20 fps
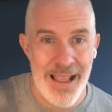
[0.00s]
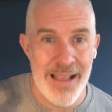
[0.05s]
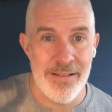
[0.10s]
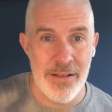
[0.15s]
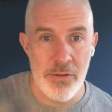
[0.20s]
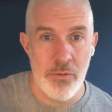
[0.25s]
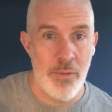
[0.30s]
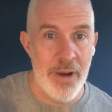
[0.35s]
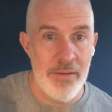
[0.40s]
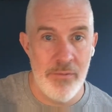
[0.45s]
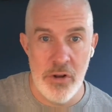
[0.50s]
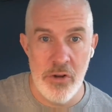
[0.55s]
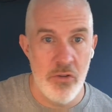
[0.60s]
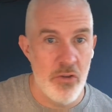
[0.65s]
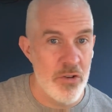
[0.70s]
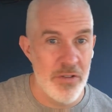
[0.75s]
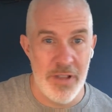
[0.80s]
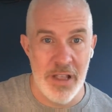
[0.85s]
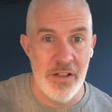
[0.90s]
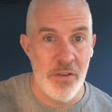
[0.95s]
Tesla's revenue
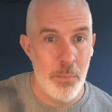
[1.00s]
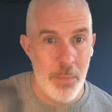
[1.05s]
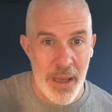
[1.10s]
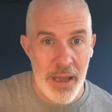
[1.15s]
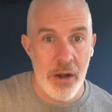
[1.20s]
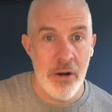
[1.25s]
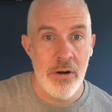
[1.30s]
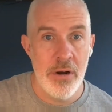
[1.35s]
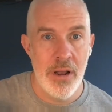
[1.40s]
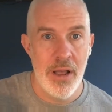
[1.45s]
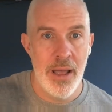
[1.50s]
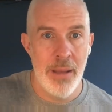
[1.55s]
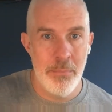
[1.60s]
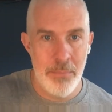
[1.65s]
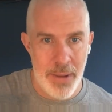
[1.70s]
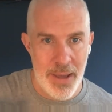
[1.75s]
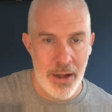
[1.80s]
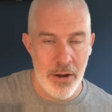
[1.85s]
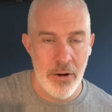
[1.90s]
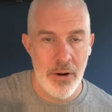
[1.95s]
just gets better and
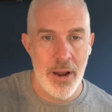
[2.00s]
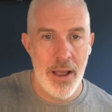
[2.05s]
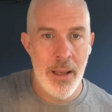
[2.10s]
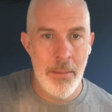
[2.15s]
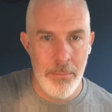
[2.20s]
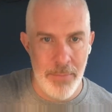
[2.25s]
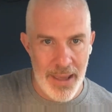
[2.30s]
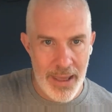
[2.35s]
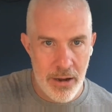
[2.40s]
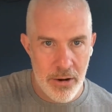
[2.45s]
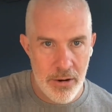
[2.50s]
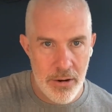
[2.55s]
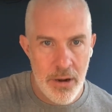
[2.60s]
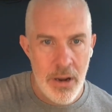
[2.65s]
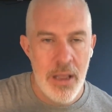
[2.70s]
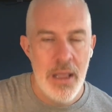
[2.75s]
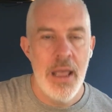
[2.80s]
better and better.